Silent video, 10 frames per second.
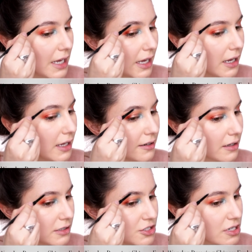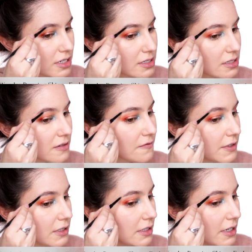And I just
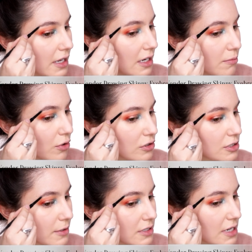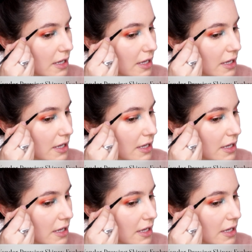fill in any bald spots